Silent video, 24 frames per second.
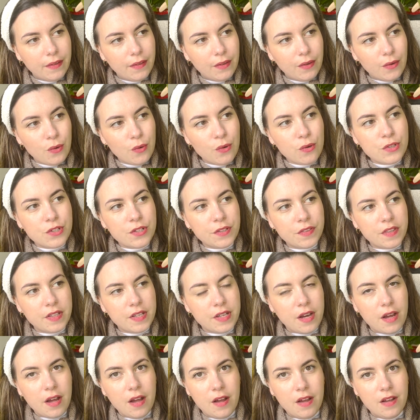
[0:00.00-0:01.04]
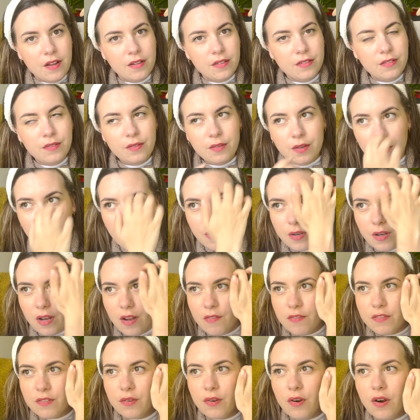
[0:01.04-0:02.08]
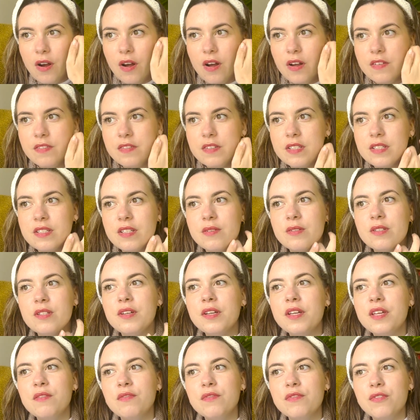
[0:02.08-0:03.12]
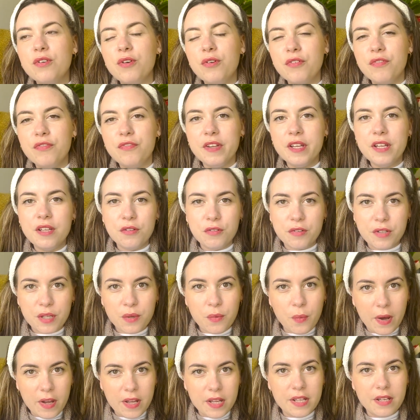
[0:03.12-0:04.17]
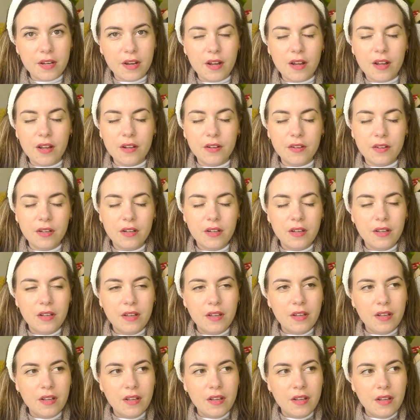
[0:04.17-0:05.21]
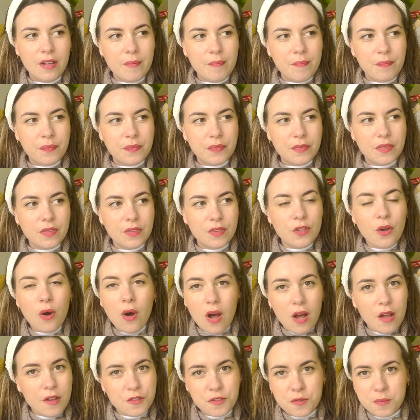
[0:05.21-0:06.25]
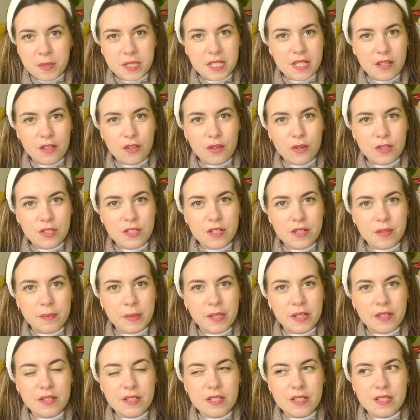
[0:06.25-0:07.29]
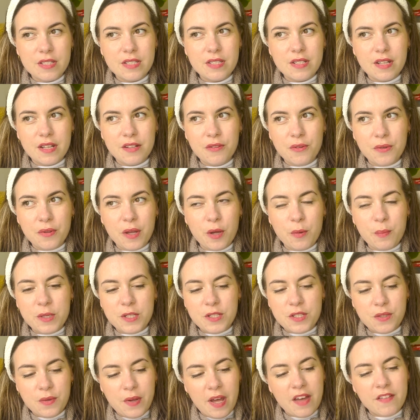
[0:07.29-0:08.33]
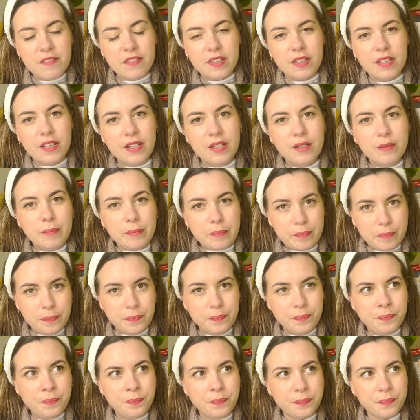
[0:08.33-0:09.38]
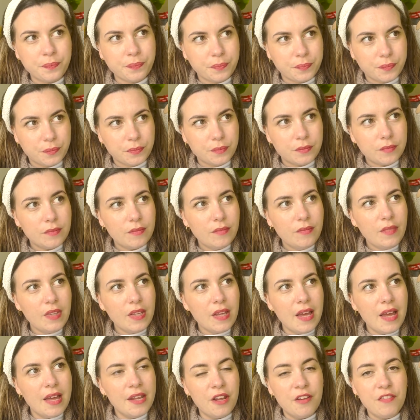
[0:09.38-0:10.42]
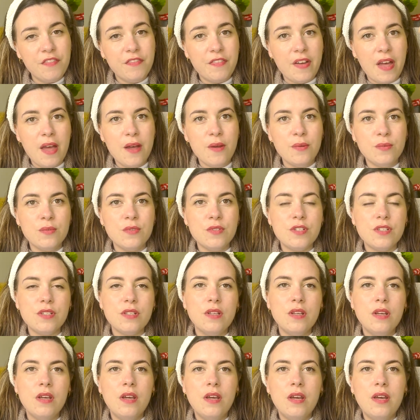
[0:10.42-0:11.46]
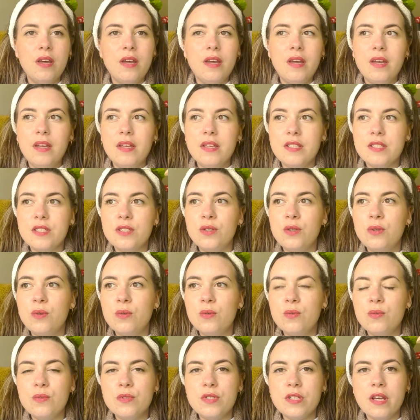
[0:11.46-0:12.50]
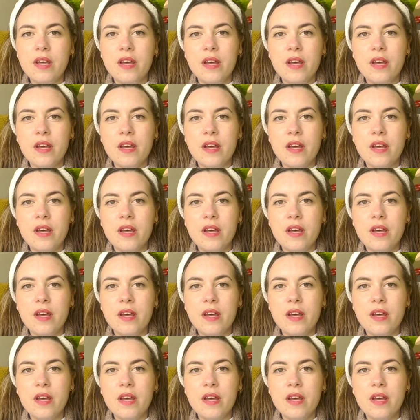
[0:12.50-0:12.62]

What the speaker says: ordered the yarn on Lovecrafts because I was looking for a fingering weight yarn, not 100% cotton, because I thought that would be too heavy. And I found, it's called